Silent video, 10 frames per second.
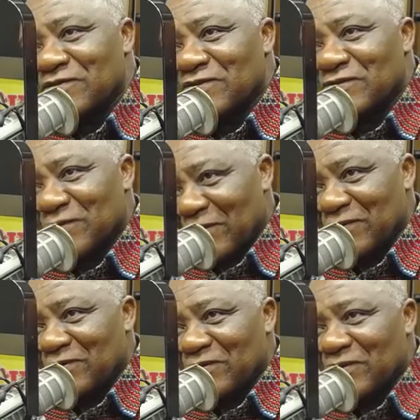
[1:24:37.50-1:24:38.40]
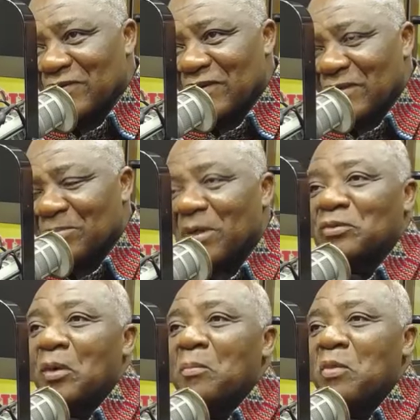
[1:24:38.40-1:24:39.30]
So, you know,
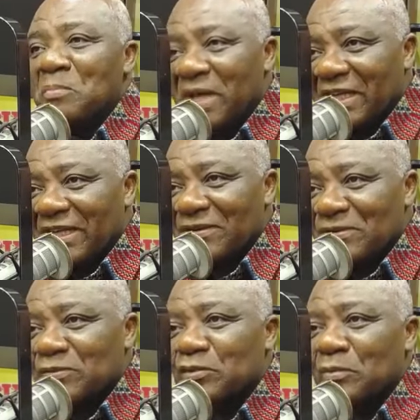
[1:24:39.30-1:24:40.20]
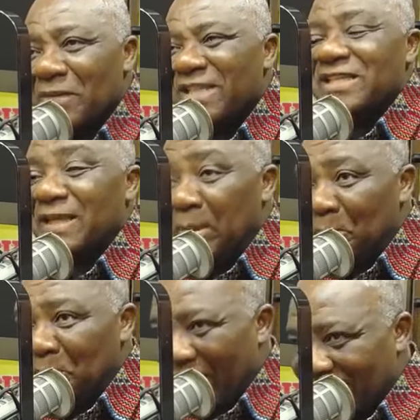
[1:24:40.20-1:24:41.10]
but we will make it so much
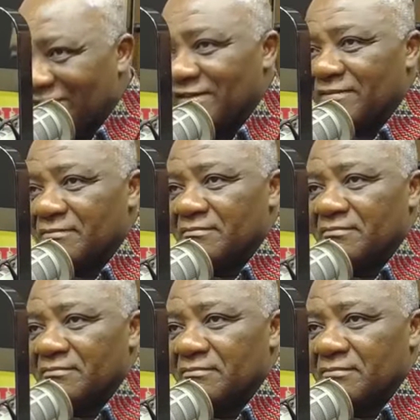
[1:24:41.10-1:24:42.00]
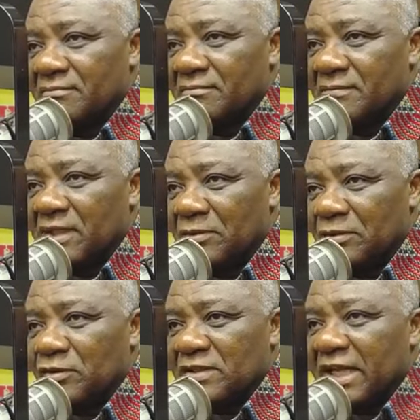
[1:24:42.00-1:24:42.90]
impact in our
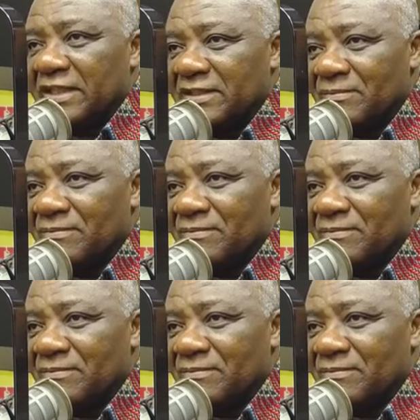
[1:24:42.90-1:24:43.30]
society.